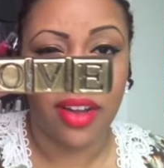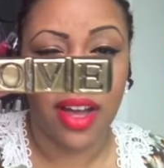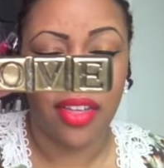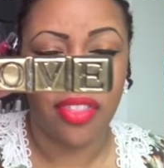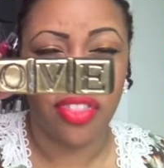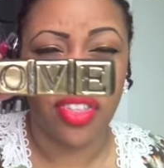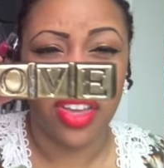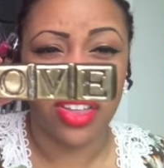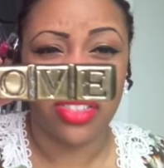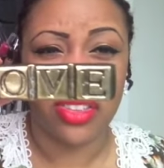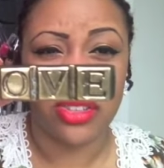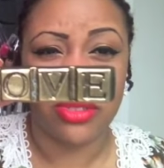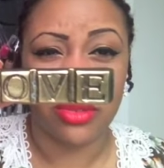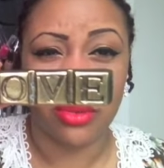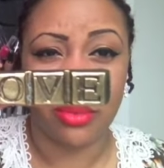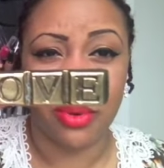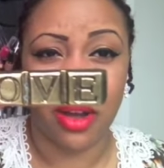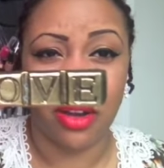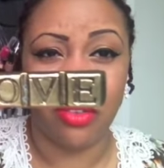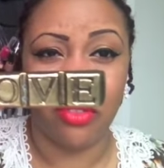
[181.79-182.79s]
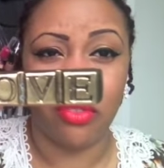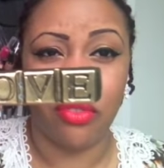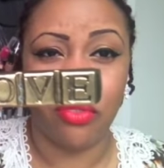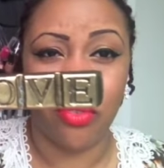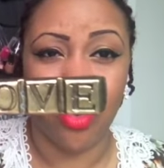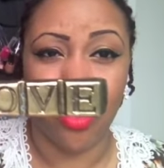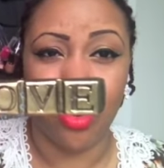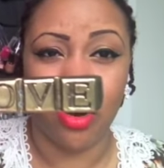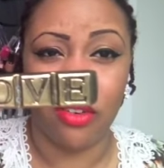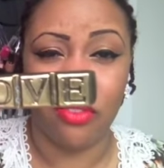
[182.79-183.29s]
I think these were about
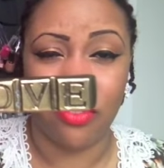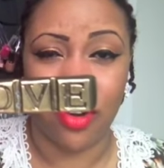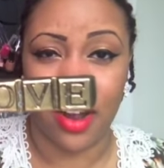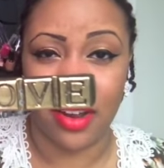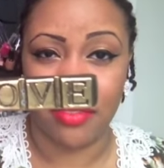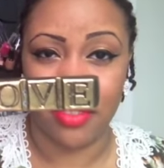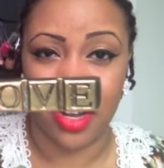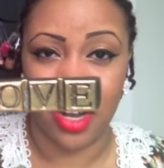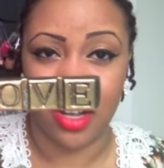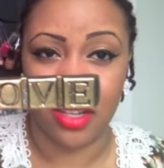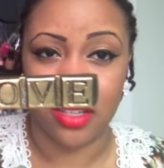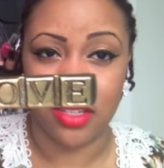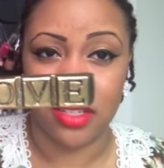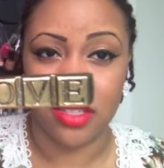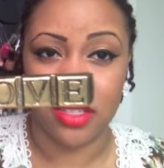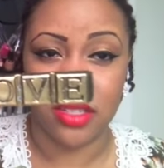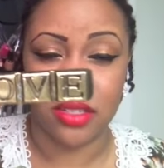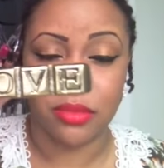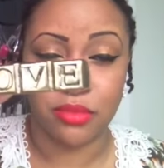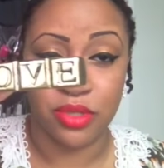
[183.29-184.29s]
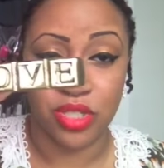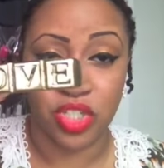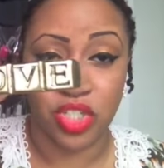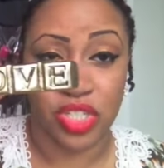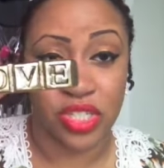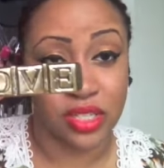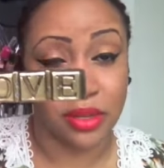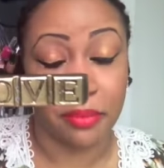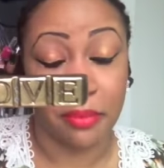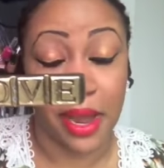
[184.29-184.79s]
4 or $5, which
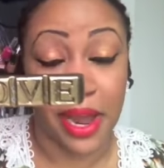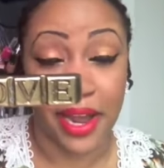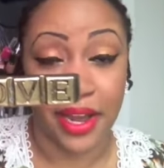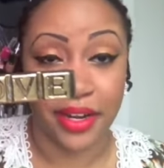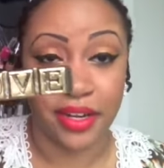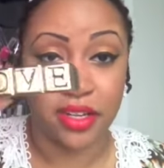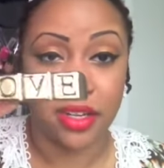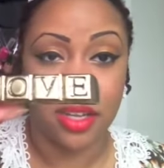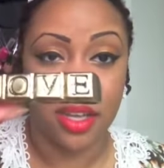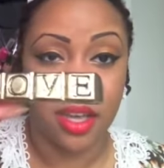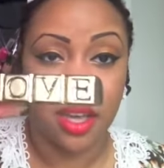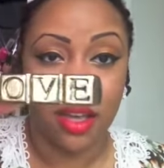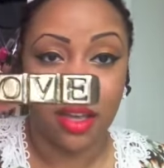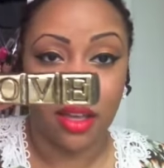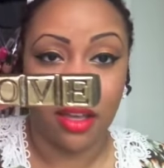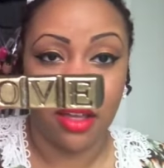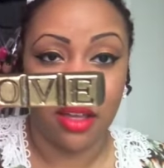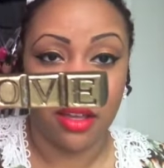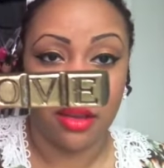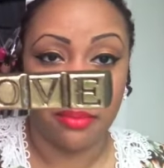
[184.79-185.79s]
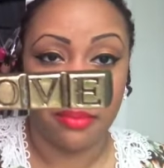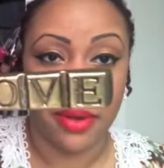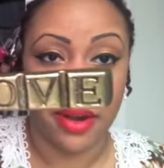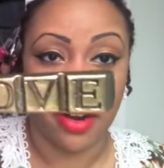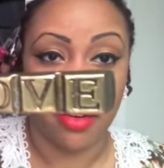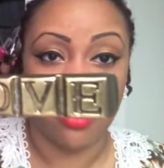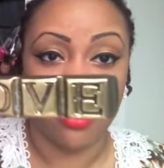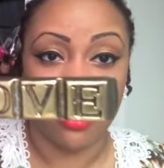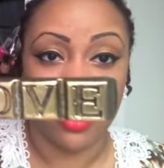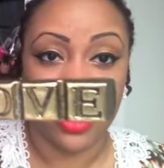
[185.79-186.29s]
isn't bad, but I
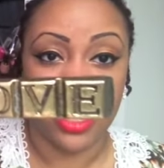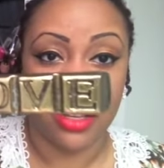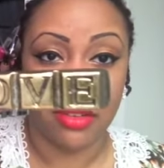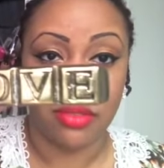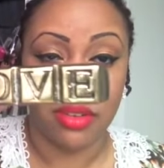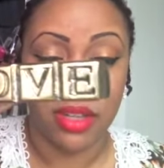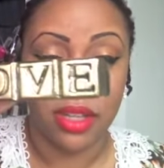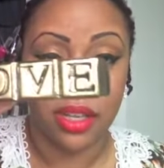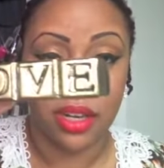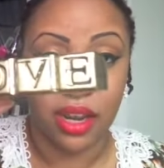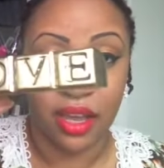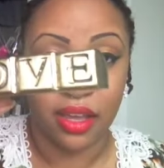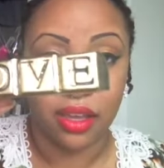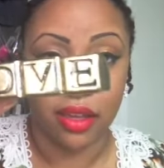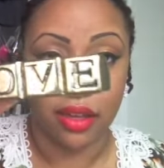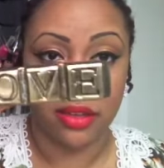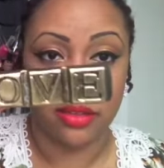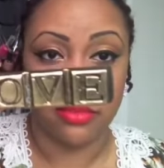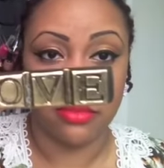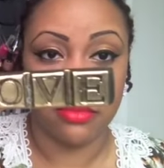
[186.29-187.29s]
really, really like it.